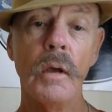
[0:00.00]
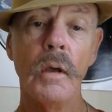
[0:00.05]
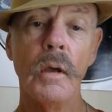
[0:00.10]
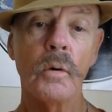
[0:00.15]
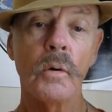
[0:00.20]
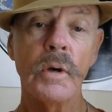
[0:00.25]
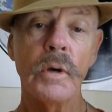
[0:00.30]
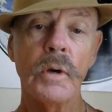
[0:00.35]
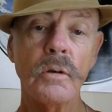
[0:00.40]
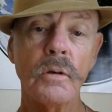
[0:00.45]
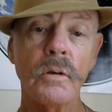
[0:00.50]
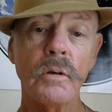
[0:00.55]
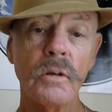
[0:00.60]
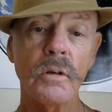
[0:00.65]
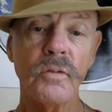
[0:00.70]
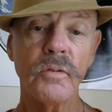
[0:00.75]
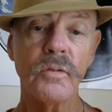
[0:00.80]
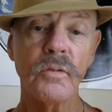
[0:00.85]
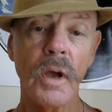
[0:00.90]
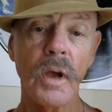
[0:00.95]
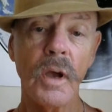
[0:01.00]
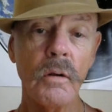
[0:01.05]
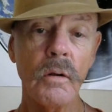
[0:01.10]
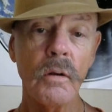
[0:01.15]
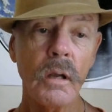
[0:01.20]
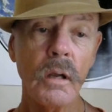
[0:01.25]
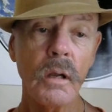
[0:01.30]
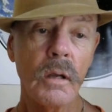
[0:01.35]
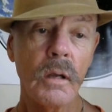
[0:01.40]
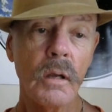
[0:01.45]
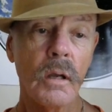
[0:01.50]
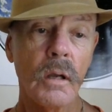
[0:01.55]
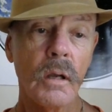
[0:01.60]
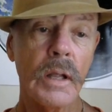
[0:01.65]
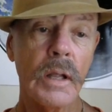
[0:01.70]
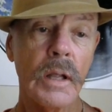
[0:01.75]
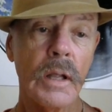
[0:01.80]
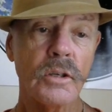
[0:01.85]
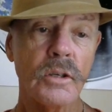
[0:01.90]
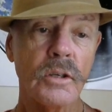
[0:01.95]
researchers found
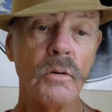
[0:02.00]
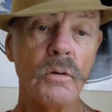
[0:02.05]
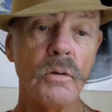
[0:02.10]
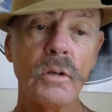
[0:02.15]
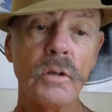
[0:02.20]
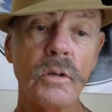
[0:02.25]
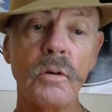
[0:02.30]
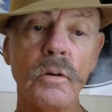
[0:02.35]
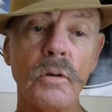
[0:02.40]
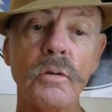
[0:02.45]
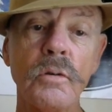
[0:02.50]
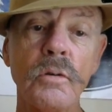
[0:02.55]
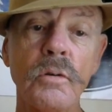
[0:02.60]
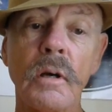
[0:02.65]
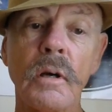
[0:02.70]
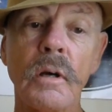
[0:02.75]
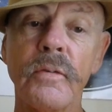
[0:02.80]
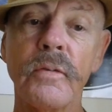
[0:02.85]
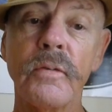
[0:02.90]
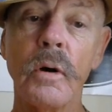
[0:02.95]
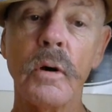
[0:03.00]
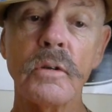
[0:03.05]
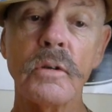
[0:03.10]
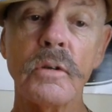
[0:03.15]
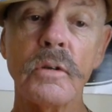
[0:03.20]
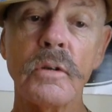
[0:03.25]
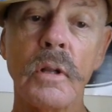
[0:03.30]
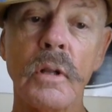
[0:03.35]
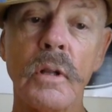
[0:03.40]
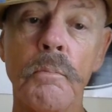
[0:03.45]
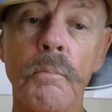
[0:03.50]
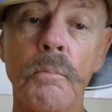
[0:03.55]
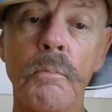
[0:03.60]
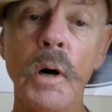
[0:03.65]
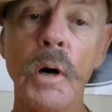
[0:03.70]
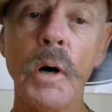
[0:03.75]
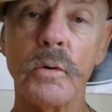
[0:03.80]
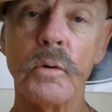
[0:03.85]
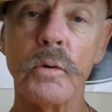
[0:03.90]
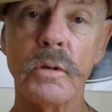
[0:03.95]
that students who used their phones the
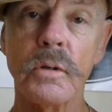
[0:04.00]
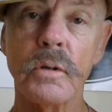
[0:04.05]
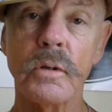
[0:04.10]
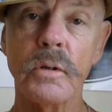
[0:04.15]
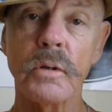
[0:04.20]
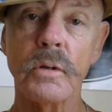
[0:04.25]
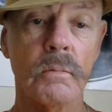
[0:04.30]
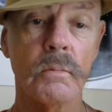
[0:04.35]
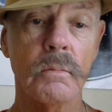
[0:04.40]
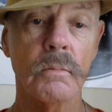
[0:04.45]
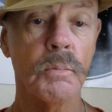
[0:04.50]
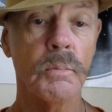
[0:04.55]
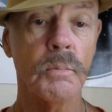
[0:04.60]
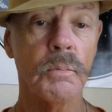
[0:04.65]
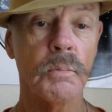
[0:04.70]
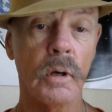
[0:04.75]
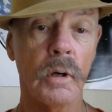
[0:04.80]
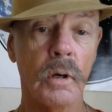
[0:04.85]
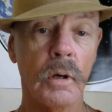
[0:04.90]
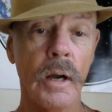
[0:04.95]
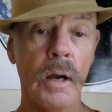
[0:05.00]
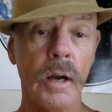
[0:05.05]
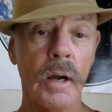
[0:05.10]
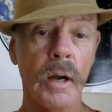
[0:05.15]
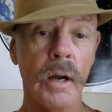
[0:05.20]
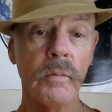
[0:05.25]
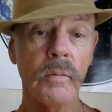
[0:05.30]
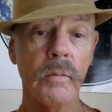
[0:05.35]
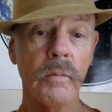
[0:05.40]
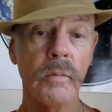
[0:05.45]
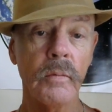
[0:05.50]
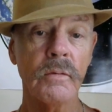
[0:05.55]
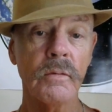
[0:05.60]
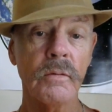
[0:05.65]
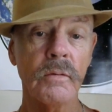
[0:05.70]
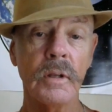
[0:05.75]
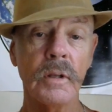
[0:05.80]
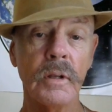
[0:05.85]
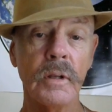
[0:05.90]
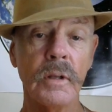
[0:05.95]
most reported higher levels of
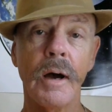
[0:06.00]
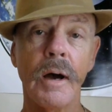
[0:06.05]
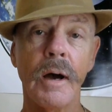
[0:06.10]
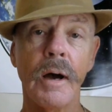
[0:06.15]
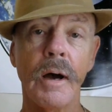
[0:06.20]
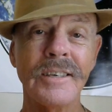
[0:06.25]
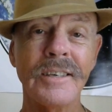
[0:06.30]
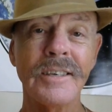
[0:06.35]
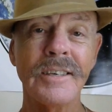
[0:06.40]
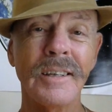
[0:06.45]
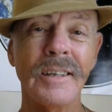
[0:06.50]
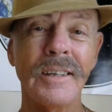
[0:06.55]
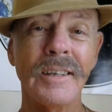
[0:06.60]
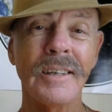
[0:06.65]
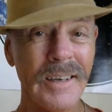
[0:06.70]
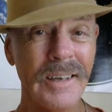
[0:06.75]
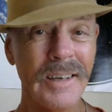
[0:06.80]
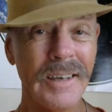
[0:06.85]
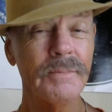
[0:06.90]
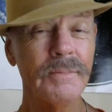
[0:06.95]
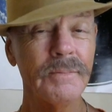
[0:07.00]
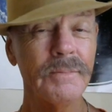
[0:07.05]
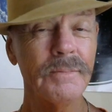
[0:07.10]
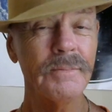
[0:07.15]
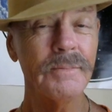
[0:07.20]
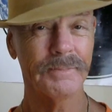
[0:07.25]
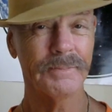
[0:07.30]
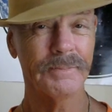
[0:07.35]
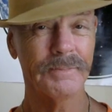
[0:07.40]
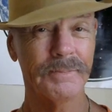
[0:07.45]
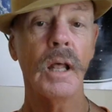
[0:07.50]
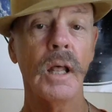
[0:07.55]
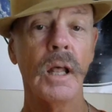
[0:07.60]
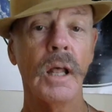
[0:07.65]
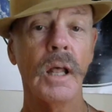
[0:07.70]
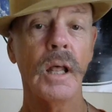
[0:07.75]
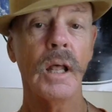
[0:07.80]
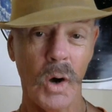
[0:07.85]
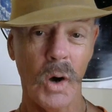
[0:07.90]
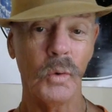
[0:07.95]
isolated,
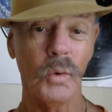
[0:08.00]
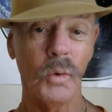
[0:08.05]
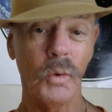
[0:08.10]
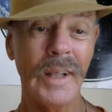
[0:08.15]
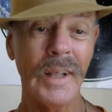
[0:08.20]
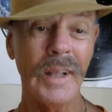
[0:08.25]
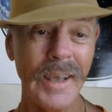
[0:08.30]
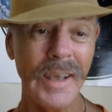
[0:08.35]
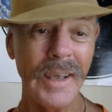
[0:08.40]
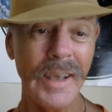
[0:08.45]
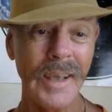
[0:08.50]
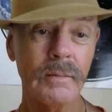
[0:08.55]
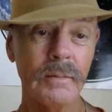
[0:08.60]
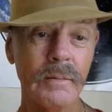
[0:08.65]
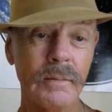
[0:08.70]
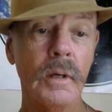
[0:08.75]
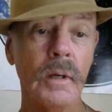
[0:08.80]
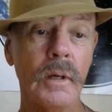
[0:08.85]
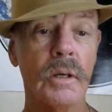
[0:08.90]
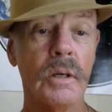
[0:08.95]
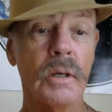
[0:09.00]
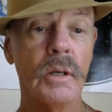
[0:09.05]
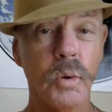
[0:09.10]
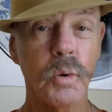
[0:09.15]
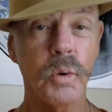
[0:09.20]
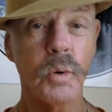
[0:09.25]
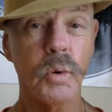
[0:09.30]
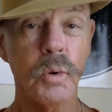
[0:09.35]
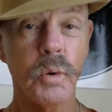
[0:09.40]
lonely, depressed, and